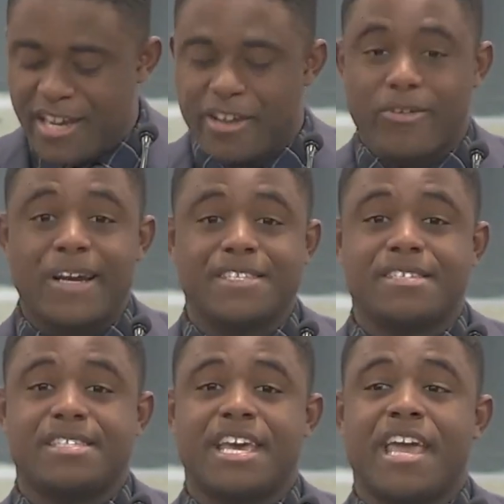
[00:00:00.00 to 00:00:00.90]
Christ
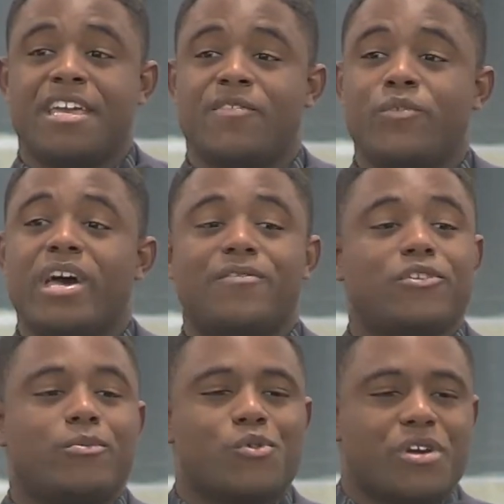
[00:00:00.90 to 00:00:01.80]
is saying, if you have
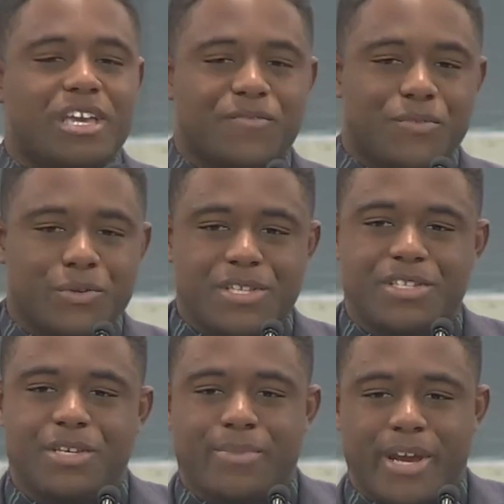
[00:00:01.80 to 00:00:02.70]
no more influence
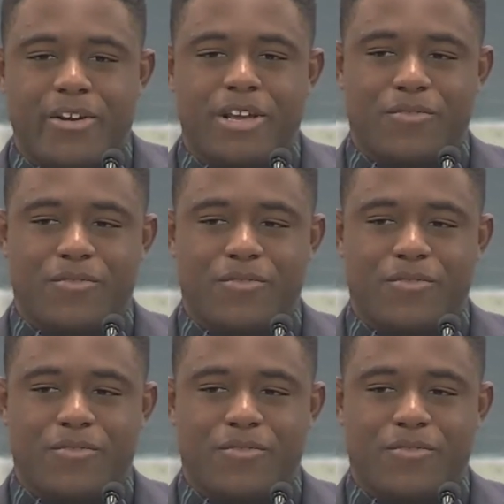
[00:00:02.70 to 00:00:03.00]
to bear,